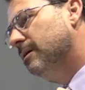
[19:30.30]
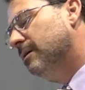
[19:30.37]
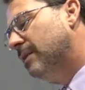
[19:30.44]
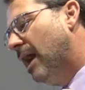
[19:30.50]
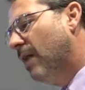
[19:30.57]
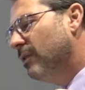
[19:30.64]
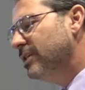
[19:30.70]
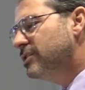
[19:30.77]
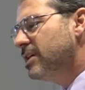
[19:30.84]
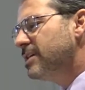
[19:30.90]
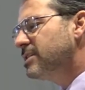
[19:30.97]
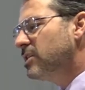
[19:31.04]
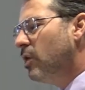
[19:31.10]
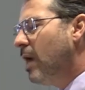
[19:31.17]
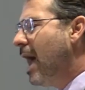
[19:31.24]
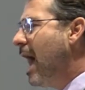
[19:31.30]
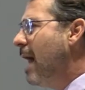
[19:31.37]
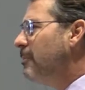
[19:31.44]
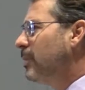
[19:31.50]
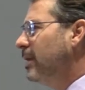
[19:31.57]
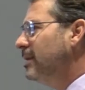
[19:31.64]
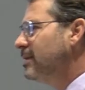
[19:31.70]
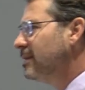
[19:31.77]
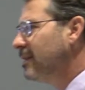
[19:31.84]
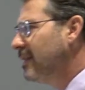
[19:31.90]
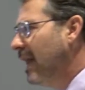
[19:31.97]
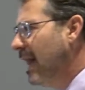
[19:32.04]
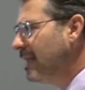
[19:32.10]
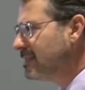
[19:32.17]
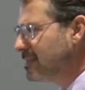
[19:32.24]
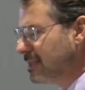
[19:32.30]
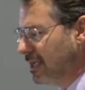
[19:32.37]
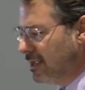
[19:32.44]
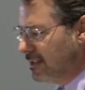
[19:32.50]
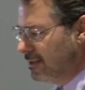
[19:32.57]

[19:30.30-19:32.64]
Now, it just so happened that